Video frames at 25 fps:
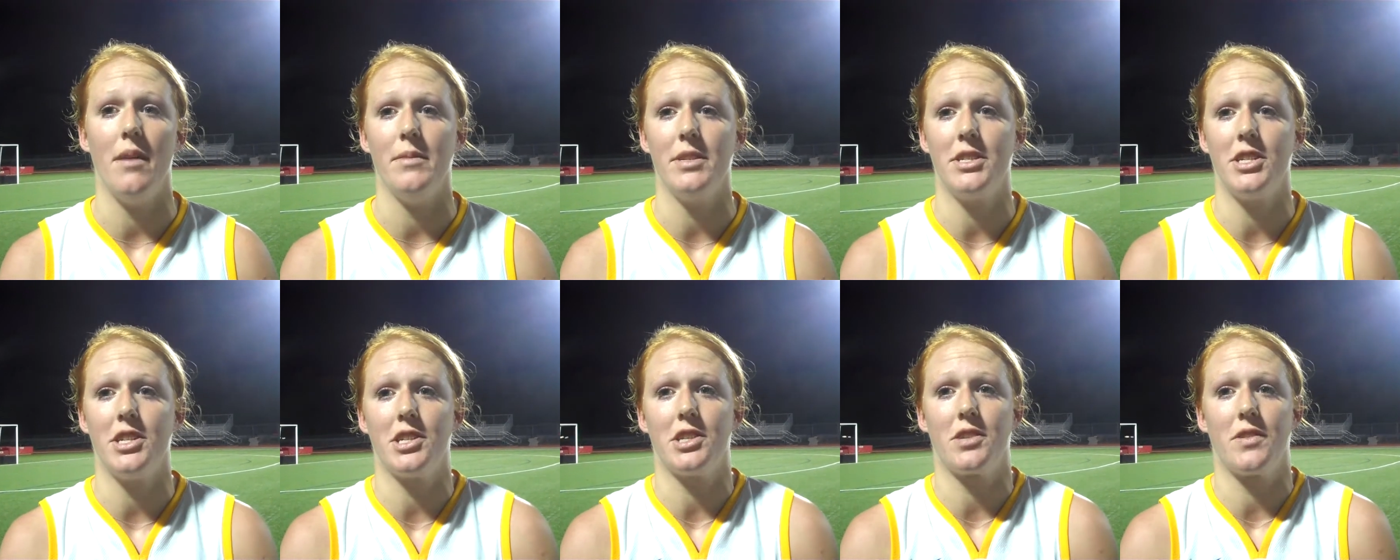
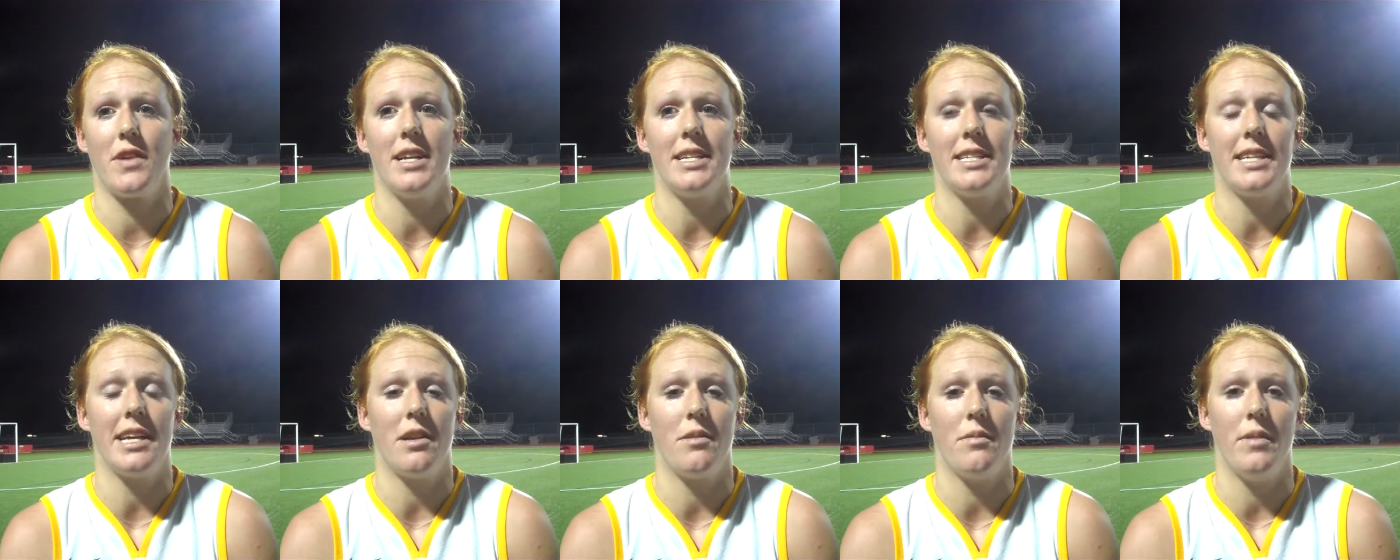It's just
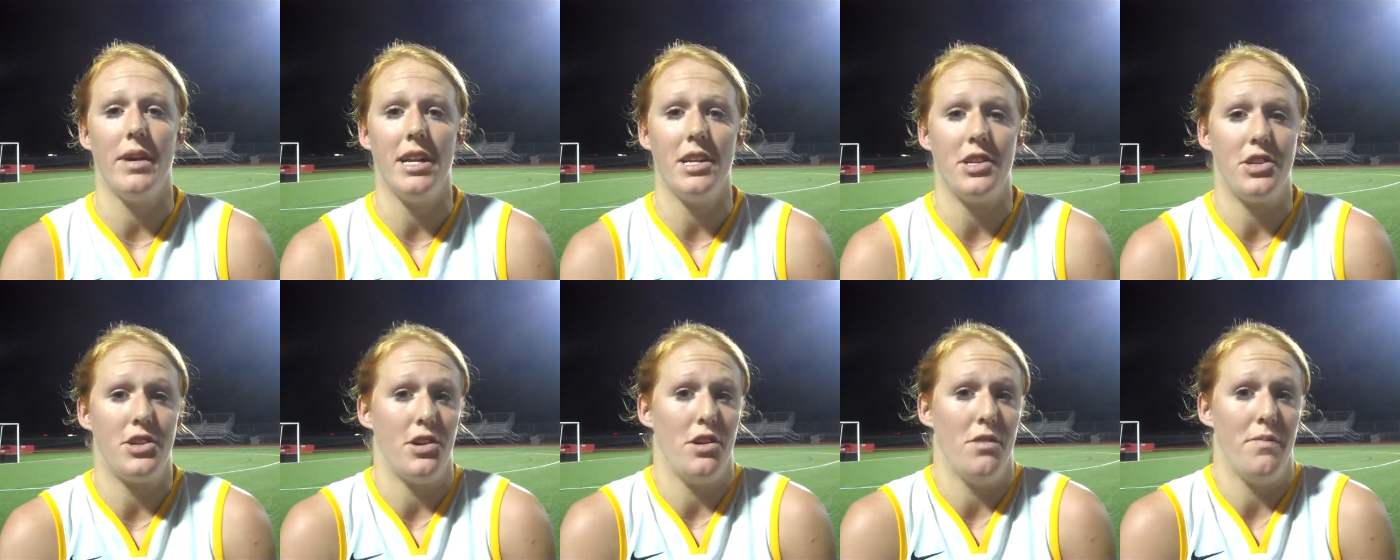great to get a
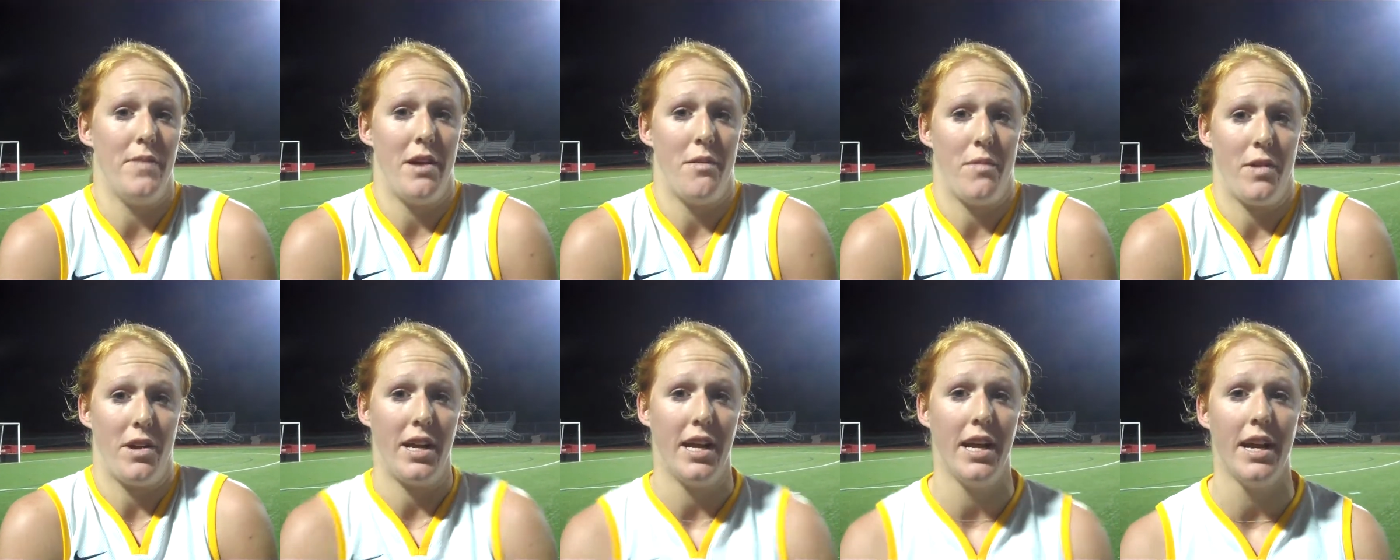win and show them
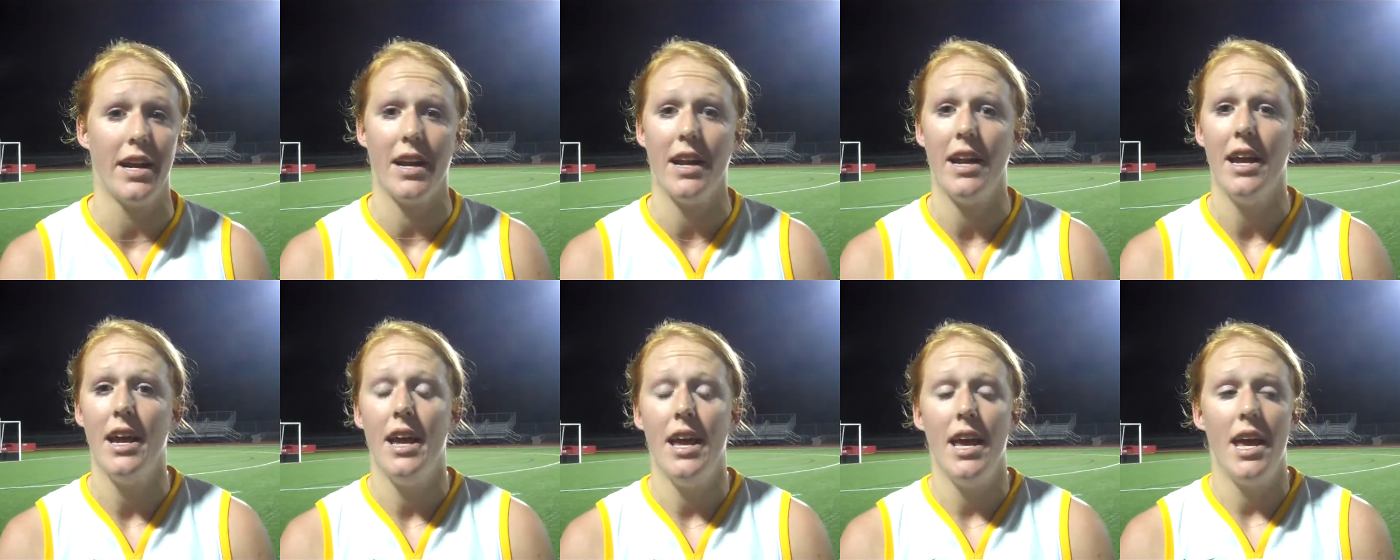that we're
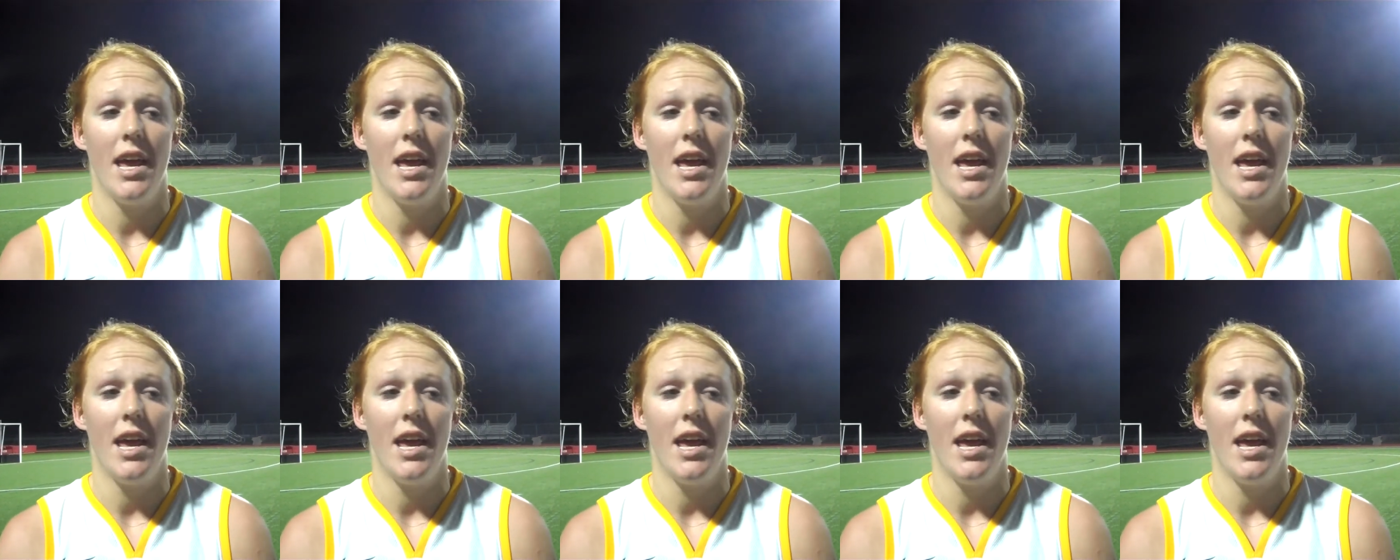here.